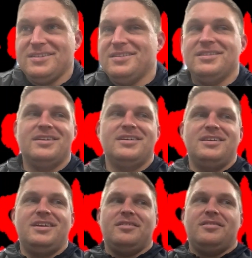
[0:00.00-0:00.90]
And,
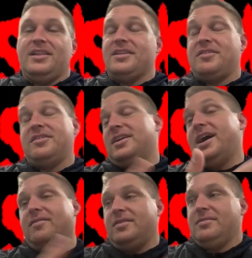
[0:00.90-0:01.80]
LSU didn't
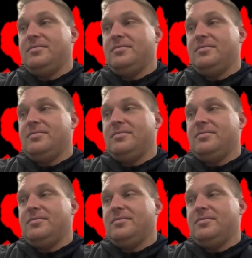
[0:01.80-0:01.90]
have it.